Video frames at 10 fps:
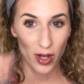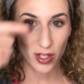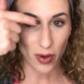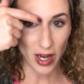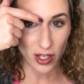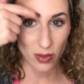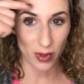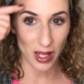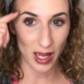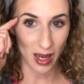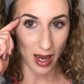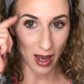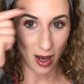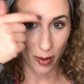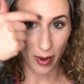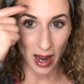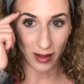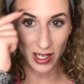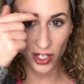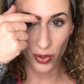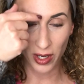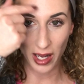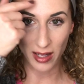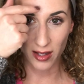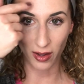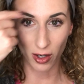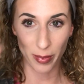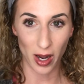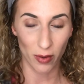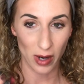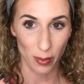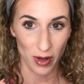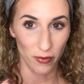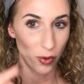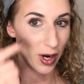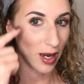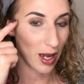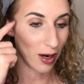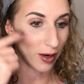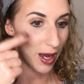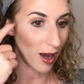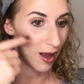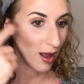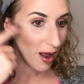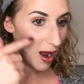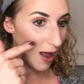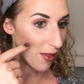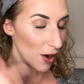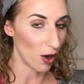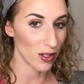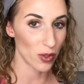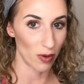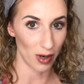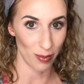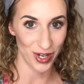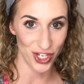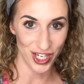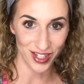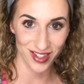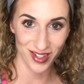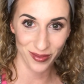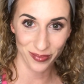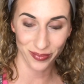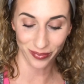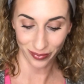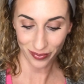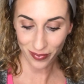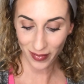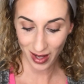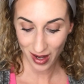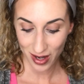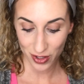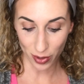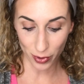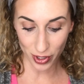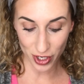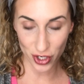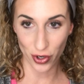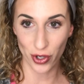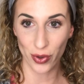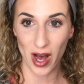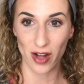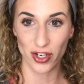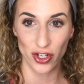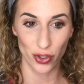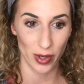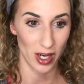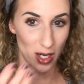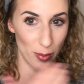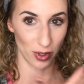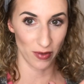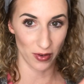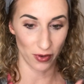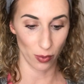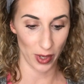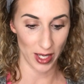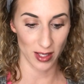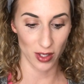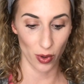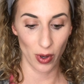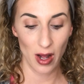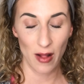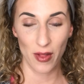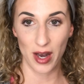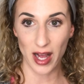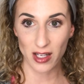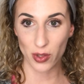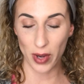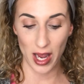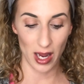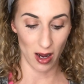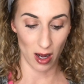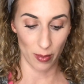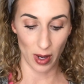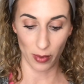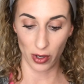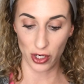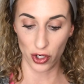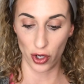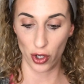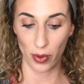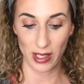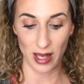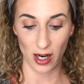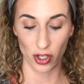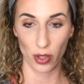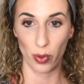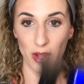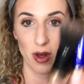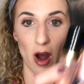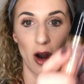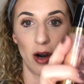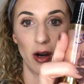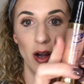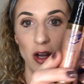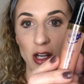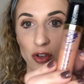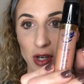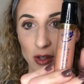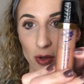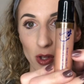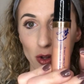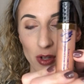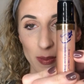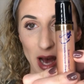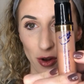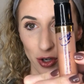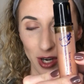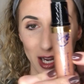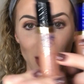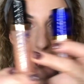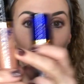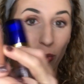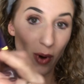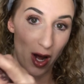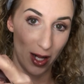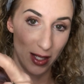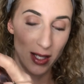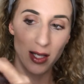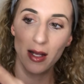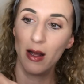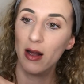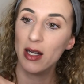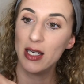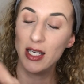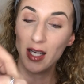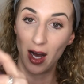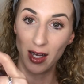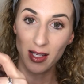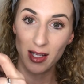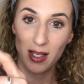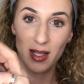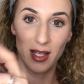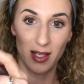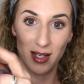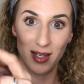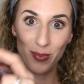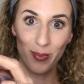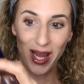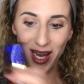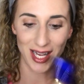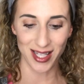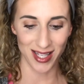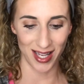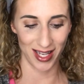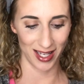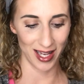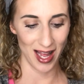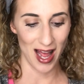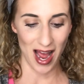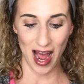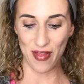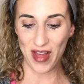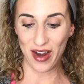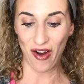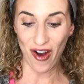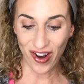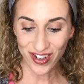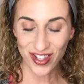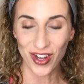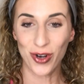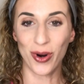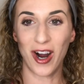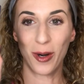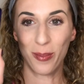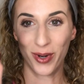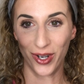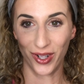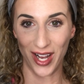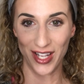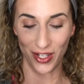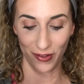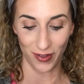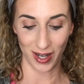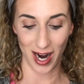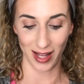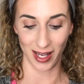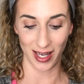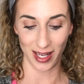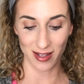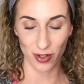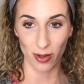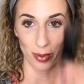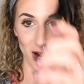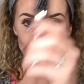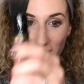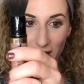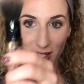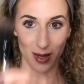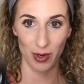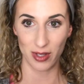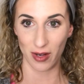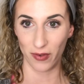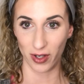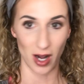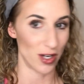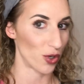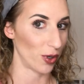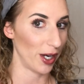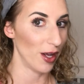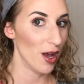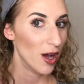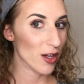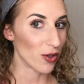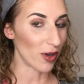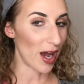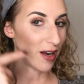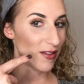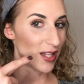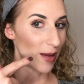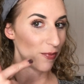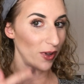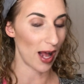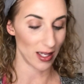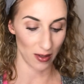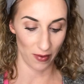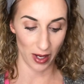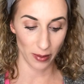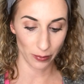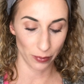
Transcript: So I just want to, I like to enhance a little bit around my forehead area and then also around my cheeks. So I'm going to show you how to do it a couple of different ways. So the next way I'm going to show you is actually with our translucent loose powder in the bronze dust. This is amazing. And then also our pearlizer for highlighting. So the bronze dust I'm using for contouring. So kind of same philosophy.